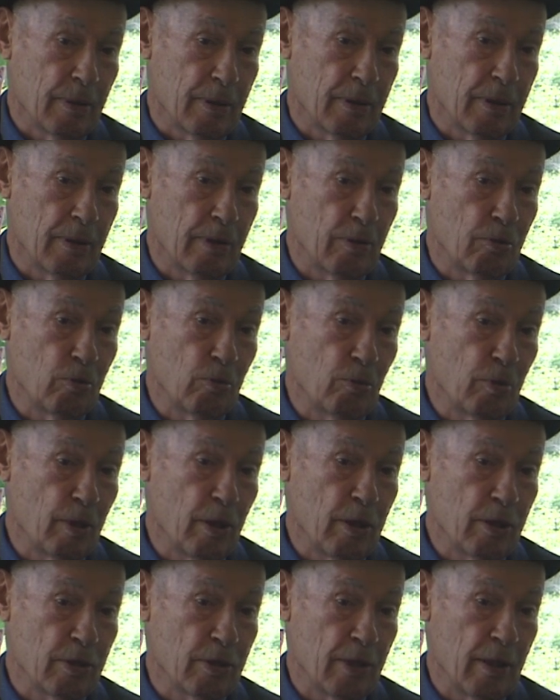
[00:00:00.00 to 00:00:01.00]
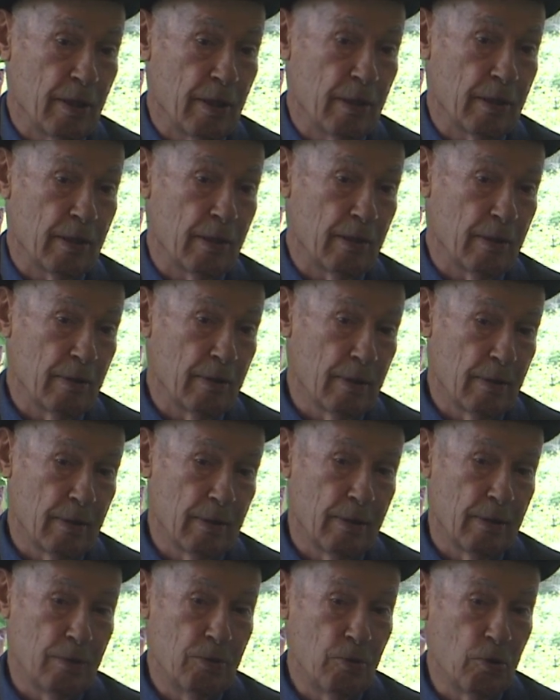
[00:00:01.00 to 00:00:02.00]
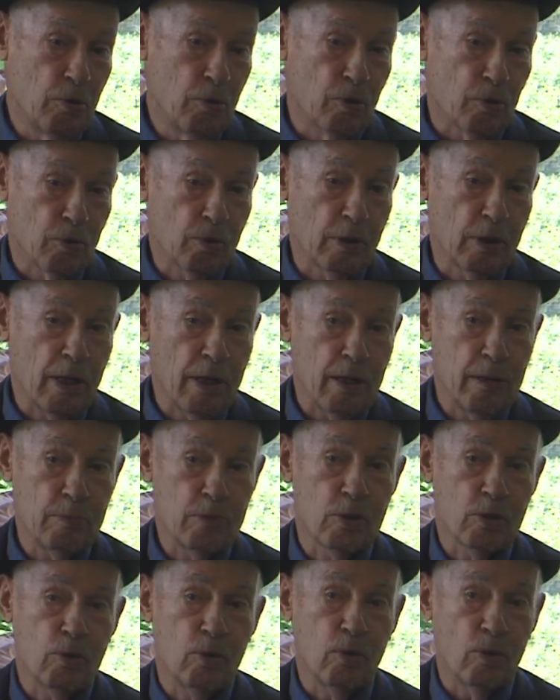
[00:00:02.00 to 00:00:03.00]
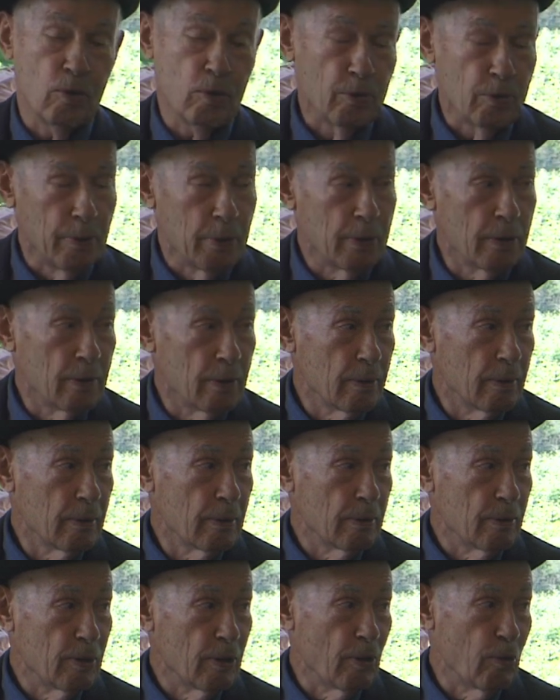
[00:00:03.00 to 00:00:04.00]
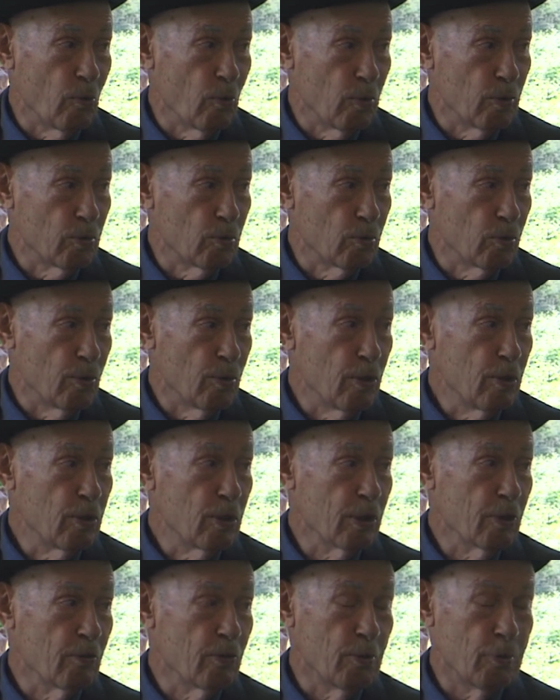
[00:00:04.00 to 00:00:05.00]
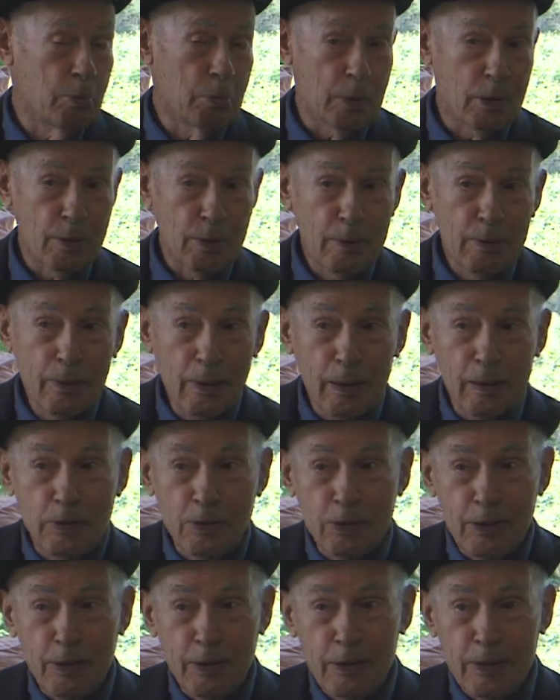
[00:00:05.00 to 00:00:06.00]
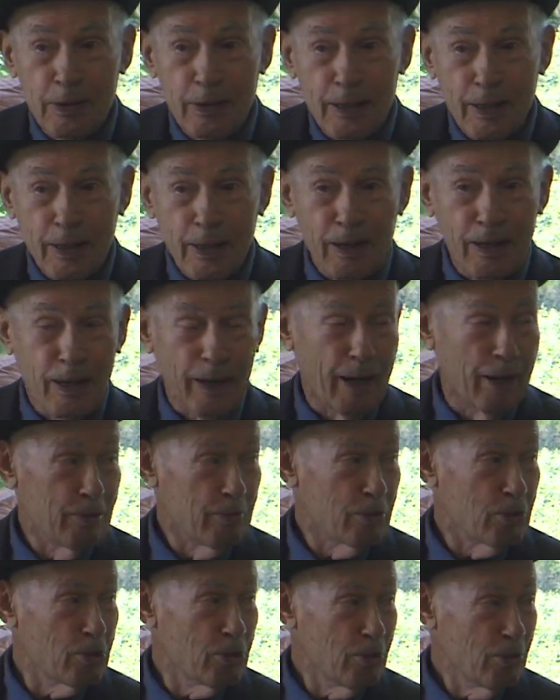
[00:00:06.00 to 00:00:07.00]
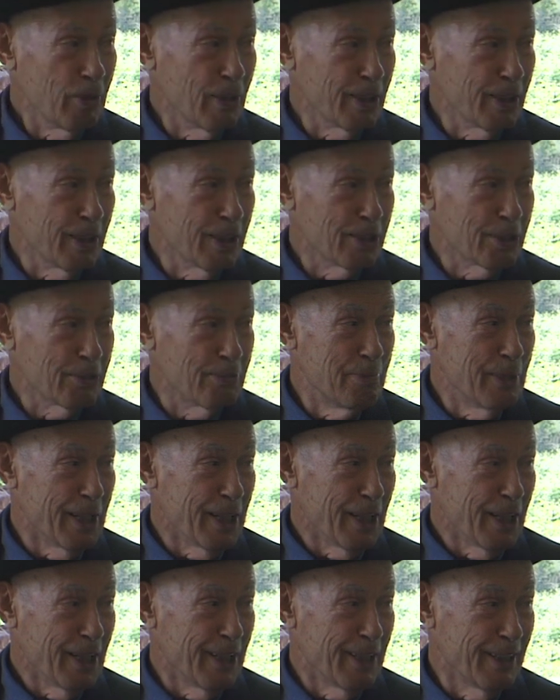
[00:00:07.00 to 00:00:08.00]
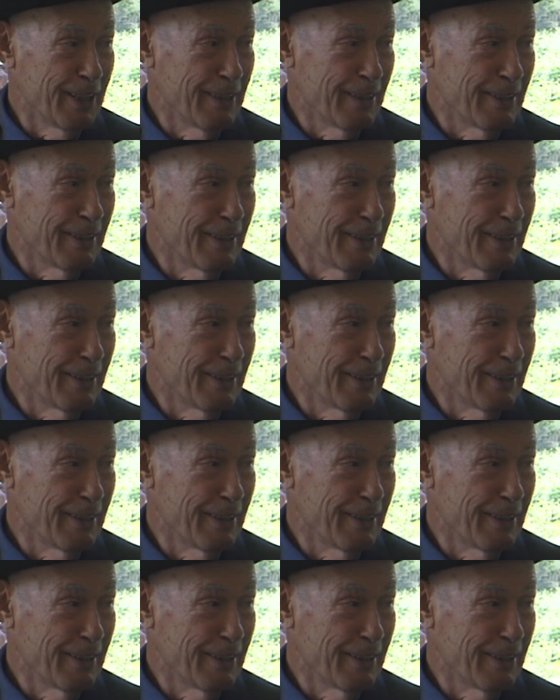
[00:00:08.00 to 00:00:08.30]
but then two days later, New York Times called me. They want to interview me. I said, "Are you sure that's me?"